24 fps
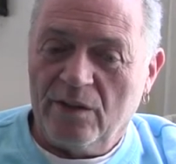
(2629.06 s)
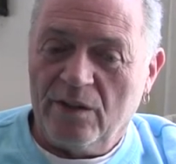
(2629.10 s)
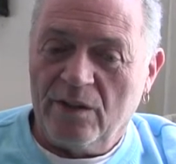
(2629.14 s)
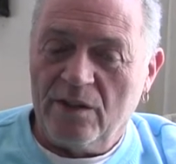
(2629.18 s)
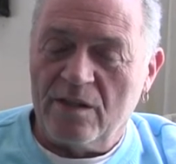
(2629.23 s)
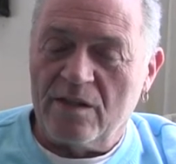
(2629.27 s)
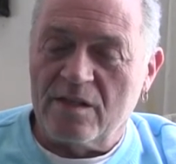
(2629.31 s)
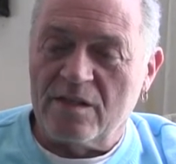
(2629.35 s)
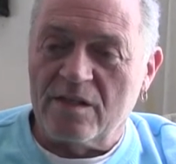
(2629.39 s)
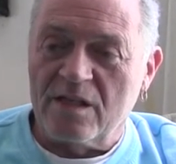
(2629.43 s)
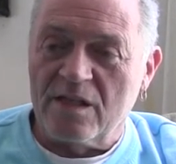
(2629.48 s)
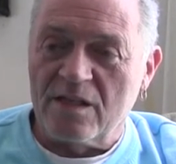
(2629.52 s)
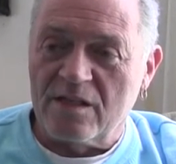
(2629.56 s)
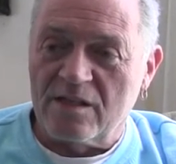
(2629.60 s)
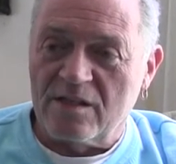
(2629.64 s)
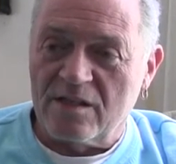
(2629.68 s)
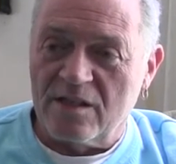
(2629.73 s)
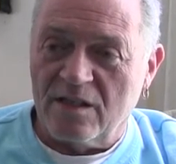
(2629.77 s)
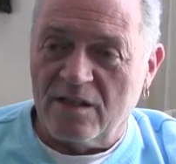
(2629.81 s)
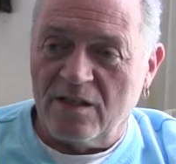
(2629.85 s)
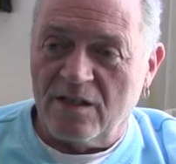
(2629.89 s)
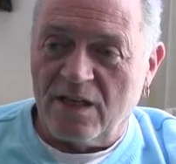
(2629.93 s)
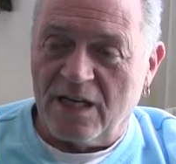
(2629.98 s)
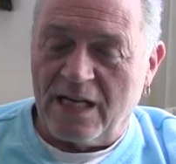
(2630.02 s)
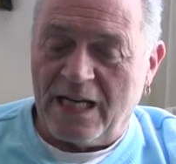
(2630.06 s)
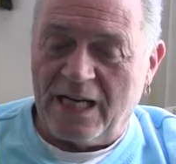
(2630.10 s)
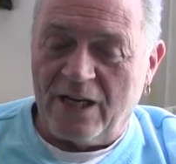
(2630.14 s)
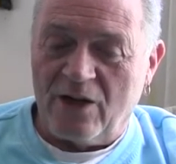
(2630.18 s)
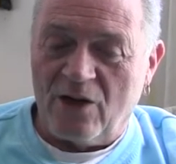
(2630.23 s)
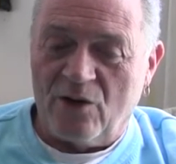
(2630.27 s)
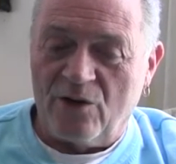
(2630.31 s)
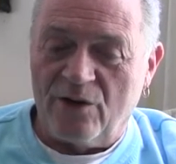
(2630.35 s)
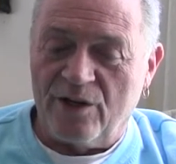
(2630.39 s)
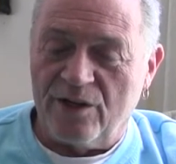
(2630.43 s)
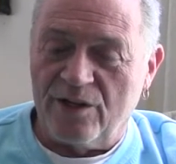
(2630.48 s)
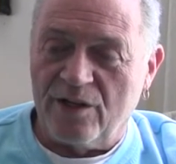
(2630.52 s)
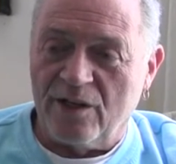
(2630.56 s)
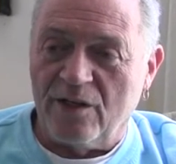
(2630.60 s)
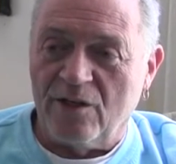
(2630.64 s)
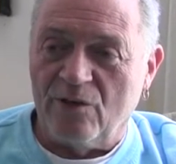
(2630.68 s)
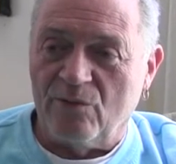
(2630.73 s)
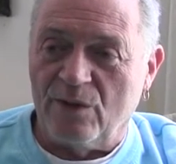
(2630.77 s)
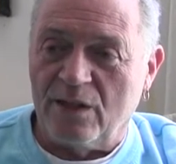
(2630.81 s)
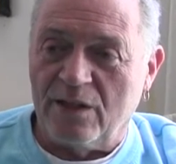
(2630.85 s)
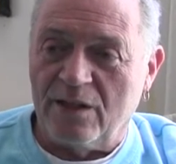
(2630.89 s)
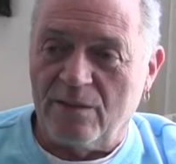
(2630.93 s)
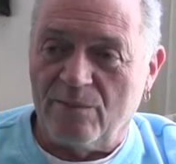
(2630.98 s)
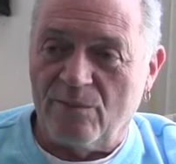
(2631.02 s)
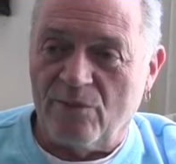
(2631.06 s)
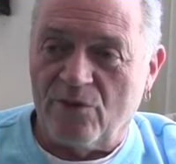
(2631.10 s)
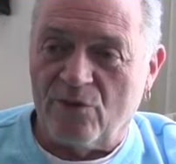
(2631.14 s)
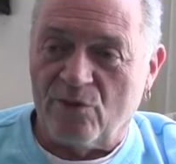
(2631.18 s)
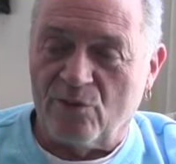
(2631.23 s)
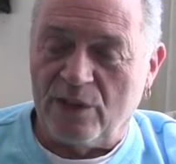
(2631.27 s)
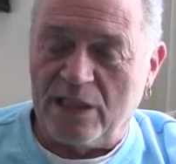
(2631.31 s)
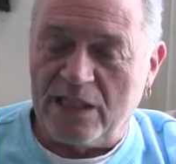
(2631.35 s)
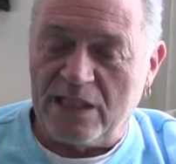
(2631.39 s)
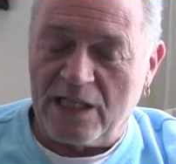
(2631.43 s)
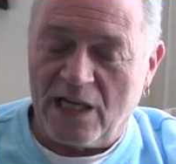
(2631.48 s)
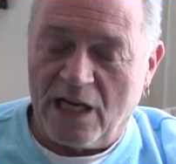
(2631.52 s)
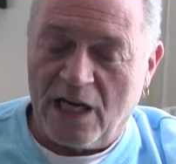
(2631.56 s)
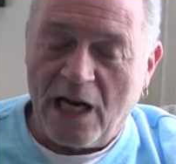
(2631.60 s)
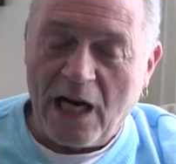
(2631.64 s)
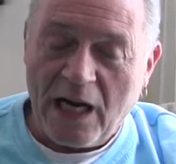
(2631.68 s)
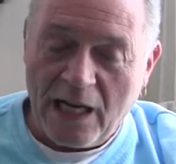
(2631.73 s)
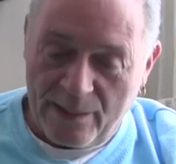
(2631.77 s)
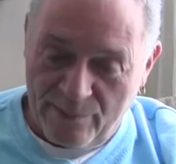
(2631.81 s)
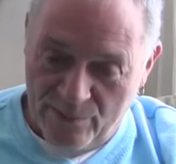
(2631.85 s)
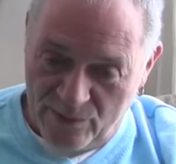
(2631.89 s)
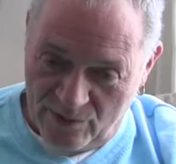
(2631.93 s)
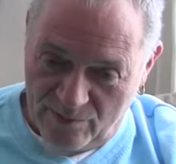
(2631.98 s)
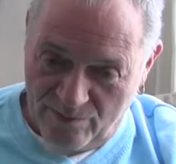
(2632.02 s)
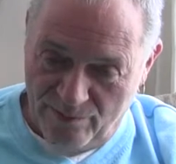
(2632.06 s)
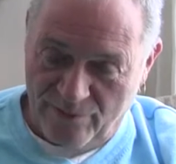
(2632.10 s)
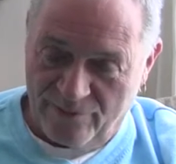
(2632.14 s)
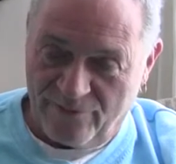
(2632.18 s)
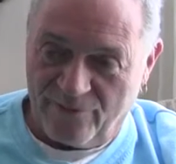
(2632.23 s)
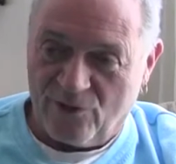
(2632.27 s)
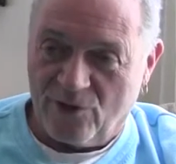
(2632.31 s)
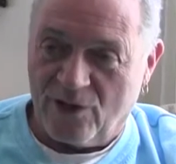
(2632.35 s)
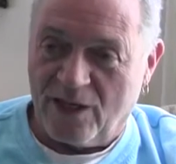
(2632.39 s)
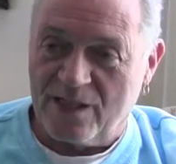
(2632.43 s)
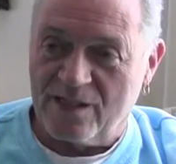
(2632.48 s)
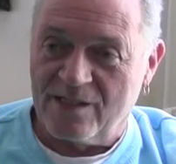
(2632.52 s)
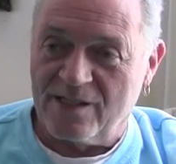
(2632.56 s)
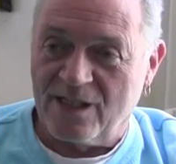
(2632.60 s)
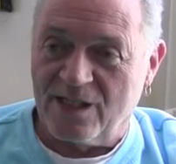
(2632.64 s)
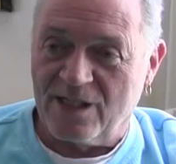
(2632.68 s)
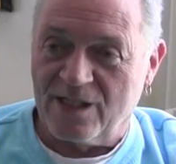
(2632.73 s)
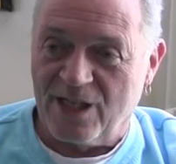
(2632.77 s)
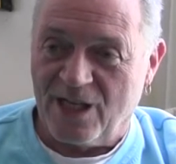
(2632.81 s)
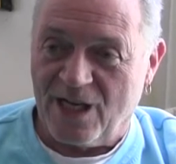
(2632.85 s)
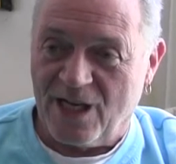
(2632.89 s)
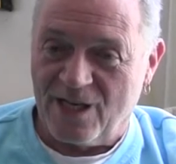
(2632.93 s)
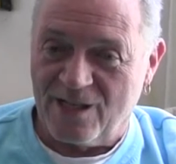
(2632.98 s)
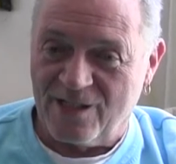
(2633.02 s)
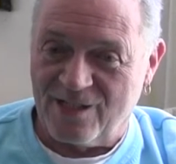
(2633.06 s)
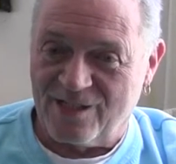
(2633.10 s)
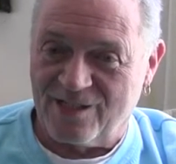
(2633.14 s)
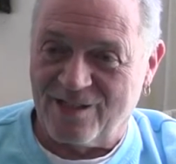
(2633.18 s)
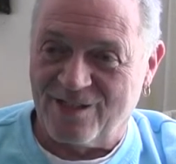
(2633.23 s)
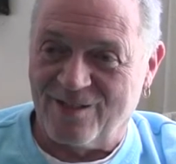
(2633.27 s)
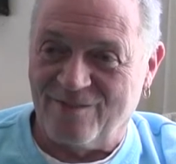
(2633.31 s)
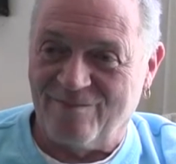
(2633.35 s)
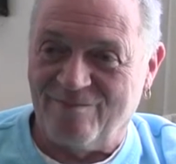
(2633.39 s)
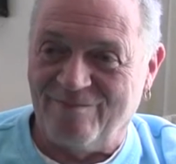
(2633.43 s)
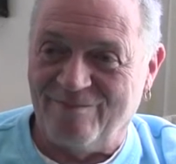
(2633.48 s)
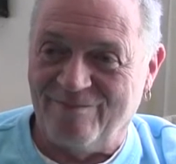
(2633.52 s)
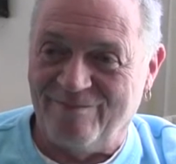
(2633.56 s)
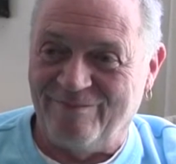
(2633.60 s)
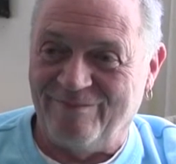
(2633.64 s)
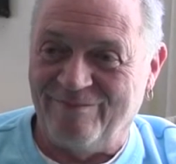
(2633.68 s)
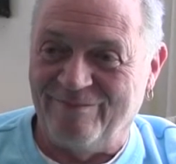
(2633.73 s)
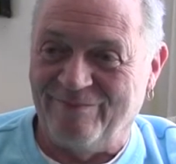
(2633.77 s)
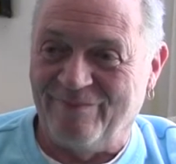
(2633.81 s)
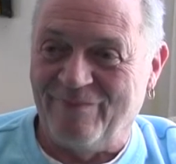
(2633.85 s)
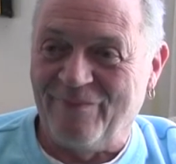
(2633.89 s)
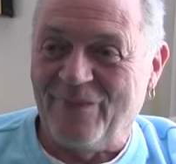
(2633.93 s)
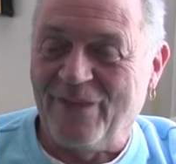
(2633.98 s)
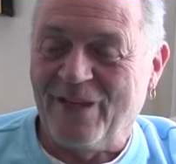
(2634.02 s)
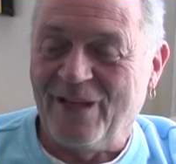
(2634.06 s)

insisted that I go to dinner with him three times before I said yes. Mm -hmm.